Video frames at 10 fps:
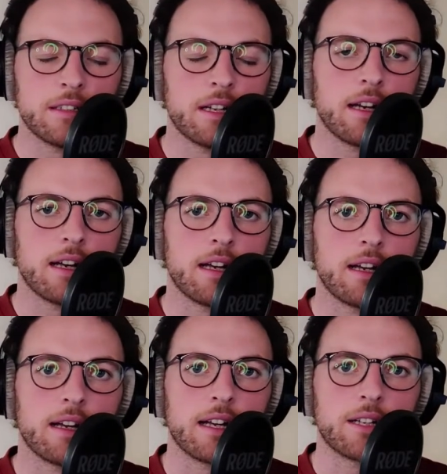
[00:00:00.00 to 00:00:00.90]

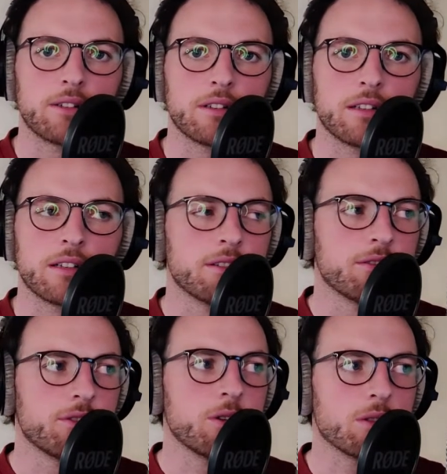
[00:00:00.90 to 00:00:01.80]
our
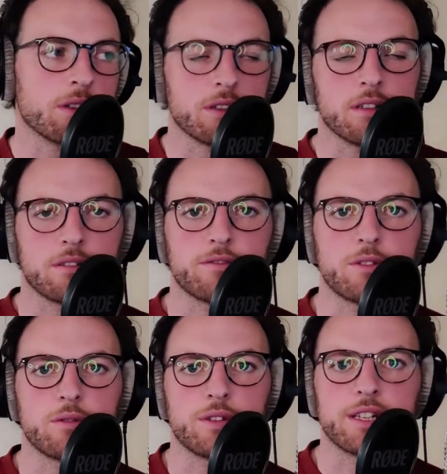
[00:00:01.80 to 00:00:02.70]
Fóir. Our Fóir